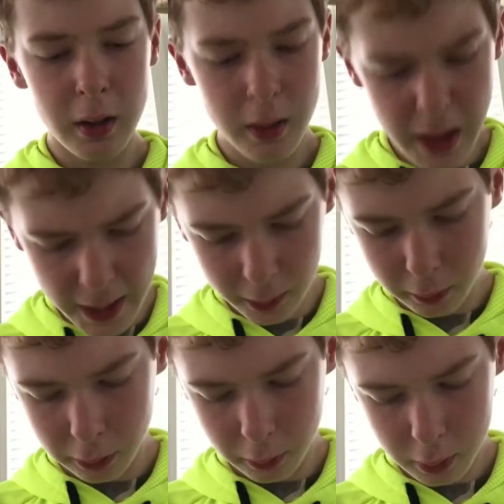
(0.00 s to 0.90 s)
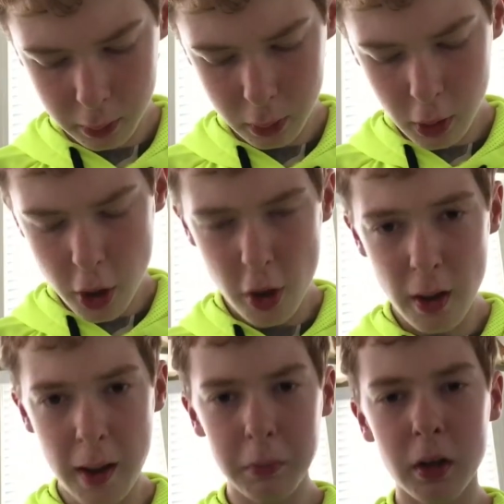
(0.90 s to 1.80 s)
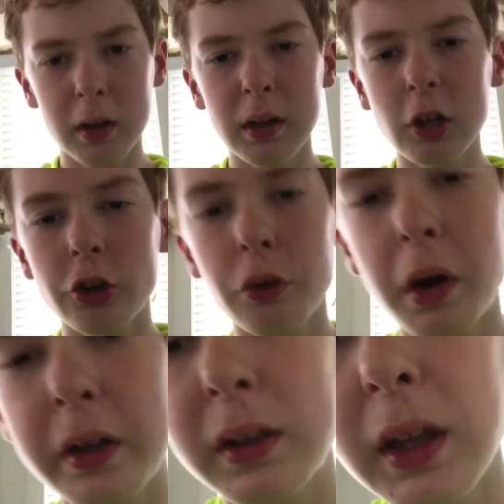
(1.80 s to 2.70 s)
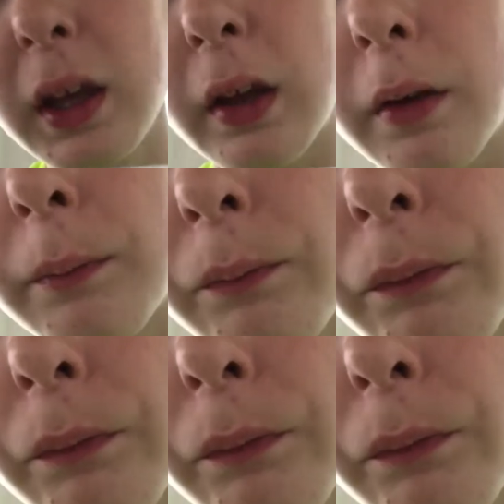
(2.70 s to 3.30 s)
Next, I'm going to teach you a D.